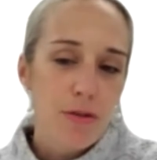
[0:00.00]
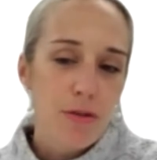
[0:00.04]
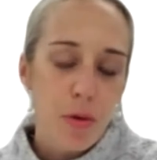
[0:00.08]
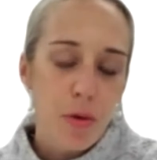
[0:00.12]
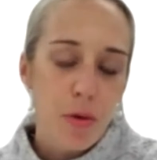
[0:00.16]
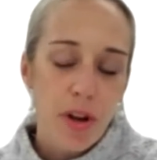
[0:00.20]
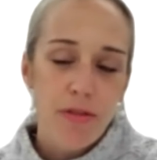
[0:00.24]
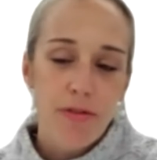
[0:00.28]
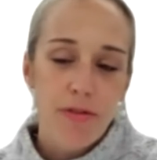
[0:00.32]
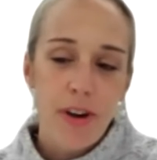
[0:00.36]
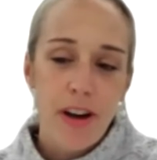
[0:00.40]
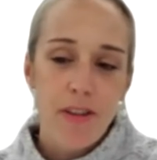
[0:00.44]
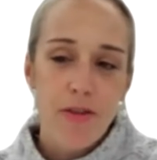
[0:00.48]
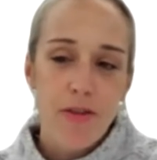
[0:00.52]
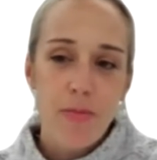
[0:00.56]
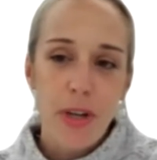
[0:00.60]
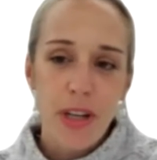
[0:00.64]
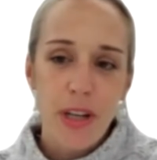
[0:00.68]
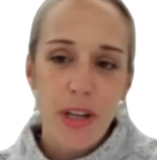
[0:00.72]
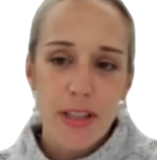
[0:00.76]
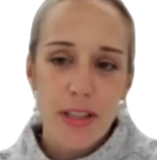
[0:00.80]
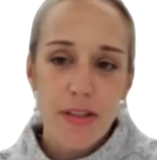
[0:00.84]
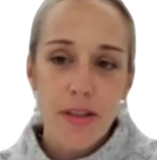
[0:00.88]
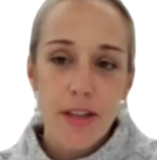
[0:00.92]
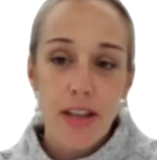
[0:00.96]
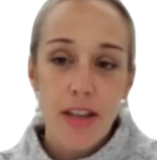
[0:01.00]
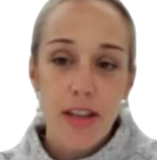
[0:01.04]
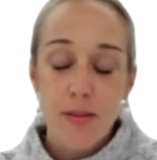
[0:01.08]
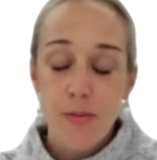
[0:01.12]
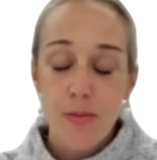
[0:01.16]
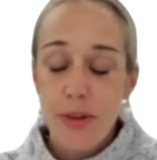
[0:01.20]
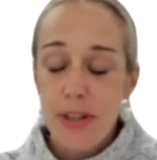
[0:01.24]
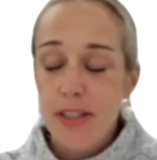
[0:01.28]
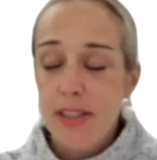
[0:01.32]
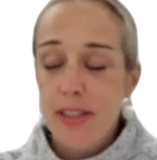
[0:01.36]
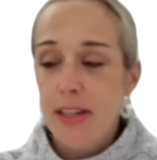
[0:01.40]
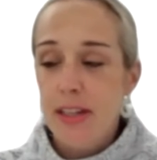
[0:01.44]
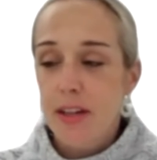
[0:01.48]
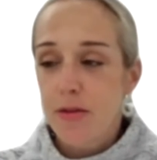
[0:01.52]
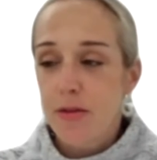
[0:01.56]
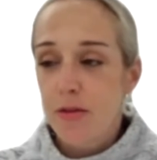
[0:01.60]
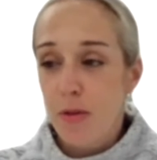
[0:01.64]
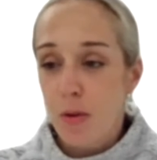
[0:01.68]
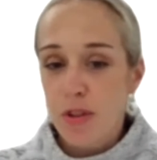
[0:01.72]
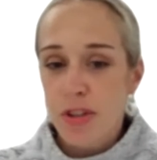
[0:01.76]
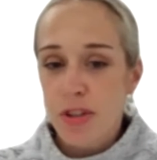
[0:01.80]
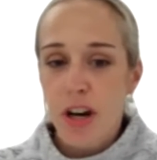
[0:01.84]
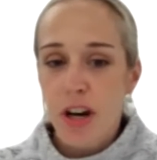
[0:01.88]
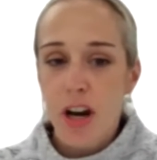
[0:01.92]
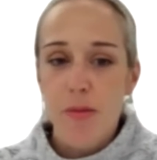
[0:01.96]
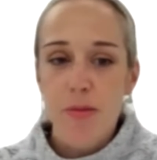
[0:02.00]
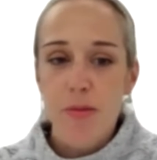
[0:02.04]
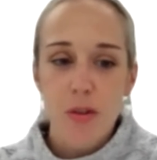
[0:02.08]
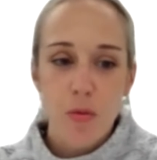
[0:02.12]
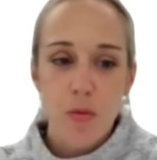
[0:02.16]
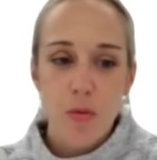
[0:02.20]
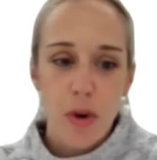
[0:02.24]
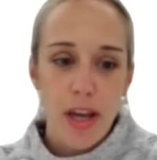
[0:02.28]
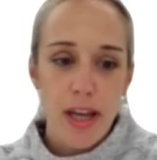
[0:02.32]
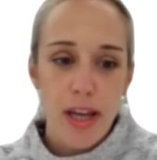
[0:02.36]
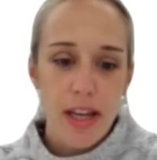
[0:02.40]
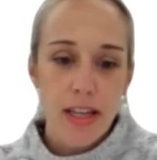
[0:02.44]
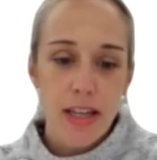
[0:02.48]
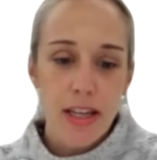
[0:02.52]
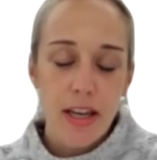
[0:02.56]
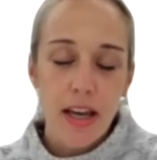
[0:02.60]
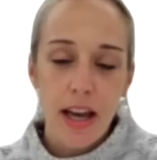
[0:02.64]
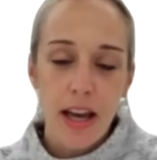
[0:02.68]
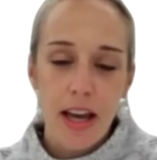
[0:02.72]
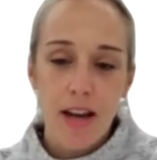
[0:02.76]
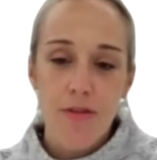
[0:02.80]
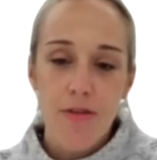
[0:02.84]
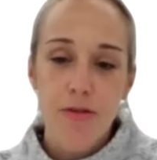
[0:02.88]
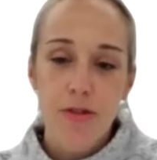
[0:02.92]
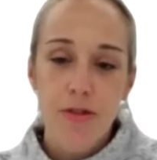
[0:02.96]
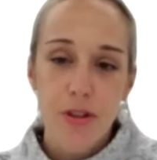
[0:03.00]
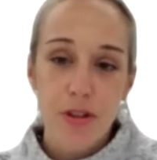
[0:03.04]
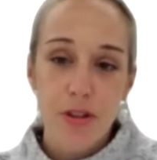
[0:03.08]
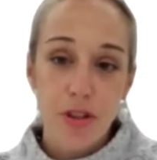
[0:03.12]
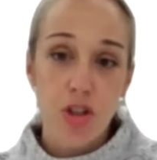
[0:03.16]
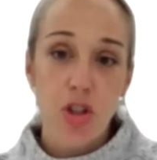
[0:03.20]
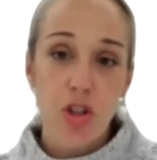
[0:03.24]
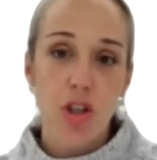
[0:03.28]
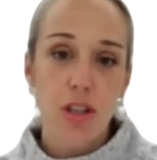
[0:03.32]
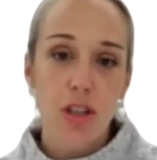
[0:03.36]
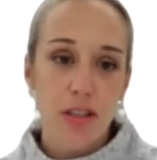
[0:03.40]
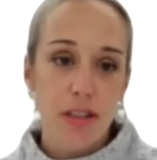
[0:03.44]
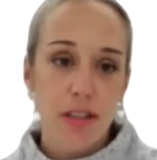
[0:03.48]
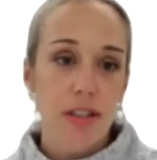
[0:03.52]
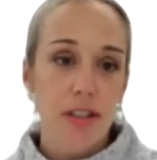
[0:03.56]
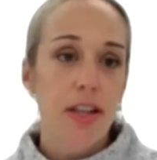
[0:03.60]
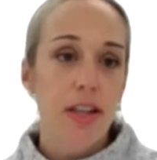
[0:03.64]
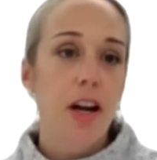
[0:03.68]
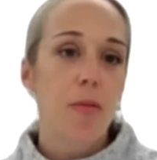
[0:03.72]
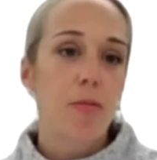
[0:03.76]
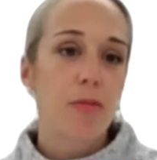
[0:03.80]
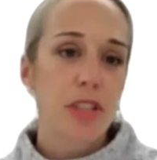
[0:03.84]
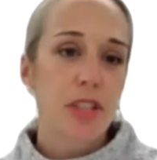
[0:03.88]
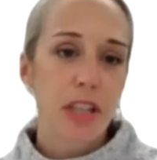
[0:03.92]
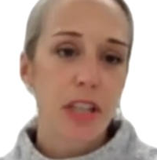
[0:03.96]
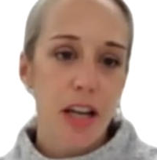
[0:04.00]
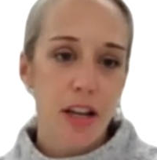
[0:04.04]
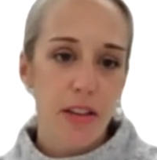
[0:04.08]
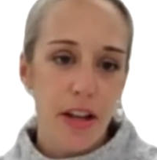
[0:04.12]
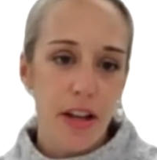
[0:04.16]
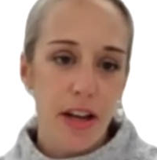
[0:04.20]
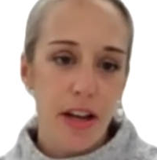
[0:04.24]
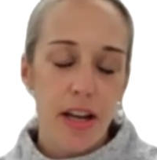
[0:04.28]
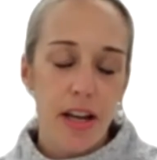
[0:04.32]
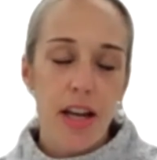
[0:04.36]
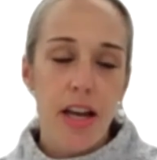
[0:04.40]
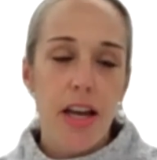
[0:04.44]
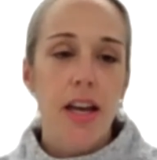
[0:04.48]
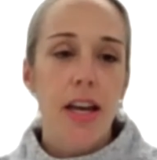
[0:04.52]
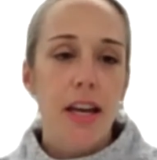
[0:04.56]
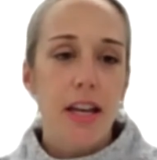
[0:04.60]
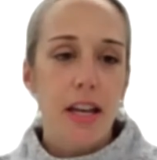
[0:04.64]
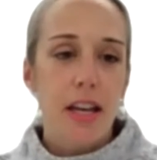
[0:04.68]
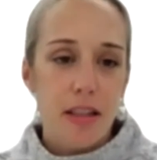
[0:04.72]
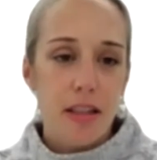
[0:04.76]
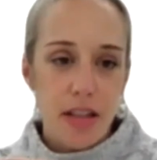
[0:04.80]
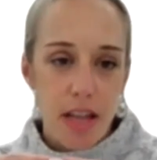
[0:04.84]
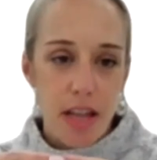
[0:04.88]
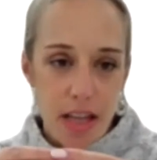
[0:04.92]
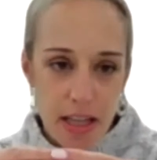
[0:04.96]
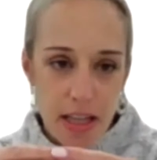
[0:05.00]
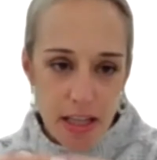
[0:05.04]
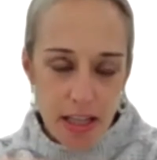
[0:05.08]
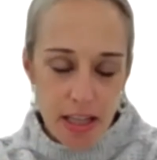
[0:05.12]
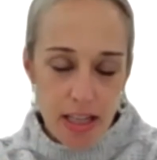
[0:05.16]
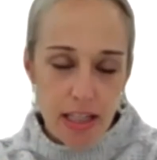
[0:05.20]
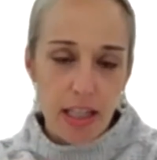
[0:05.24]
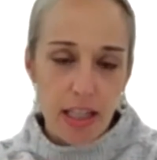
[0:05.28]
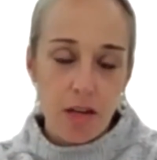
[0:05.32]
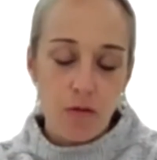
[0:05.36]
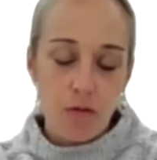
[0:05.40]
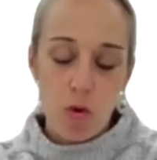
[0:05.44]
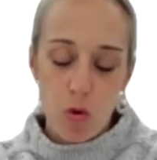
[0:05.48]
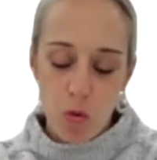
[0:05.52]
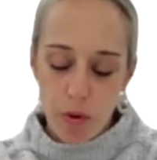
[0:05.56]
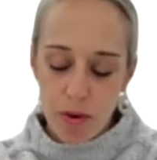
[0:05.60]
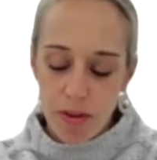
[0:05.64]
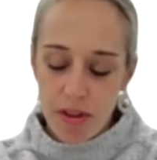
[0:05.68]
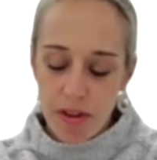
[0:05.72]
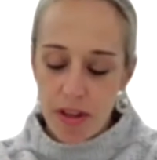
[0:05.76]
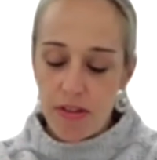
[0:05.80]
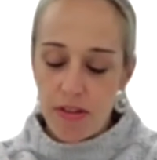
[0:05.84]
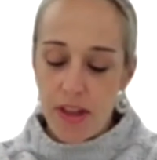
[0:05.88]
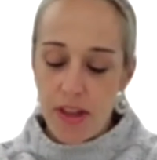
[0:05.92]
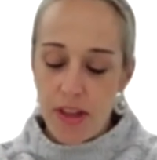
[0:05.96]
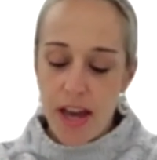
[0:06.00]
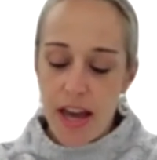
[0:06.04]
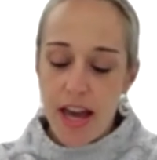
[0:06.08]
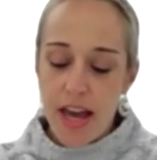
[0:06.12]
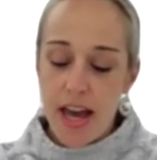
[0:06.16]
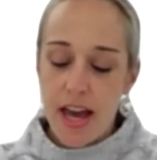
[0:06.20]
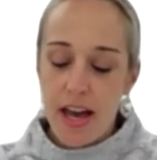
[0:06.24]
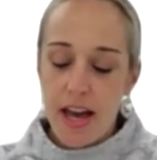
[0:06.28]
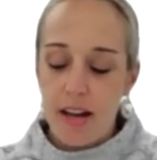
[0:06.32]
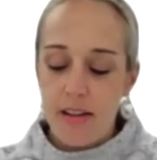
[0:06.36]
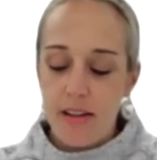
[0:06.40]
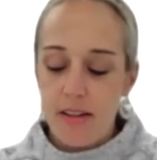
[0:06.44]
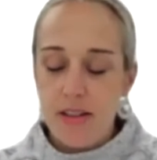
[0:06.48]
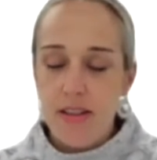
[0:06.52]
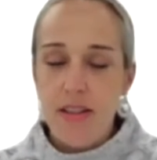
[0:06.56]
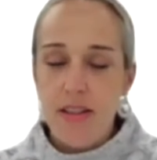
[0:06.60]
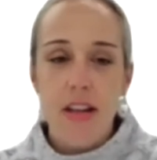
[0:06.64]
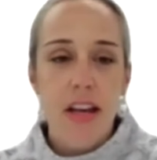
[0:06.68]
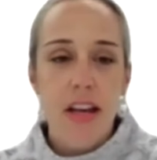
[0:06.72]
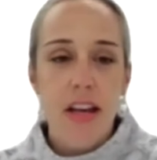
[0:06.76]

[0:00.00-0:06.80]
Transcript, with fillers: 45 minutes, as Ben said, four times a week uh, for the students to come together in their year level within their house.